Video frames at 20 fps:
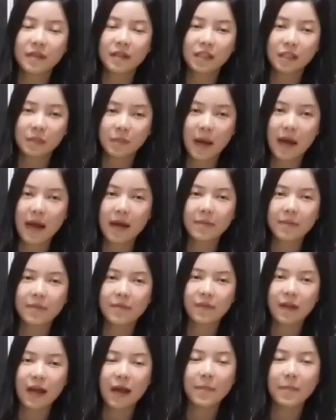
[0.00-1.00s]
Spike
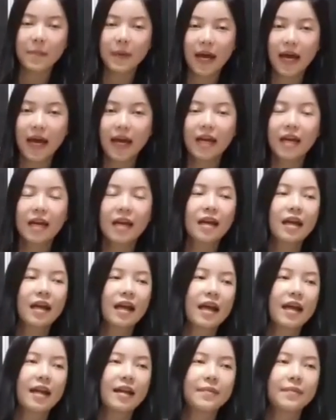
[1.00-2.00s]
flap bag,
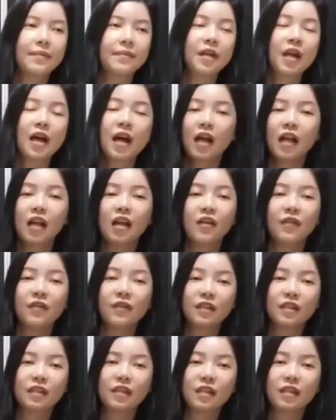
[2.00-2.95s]
and a lot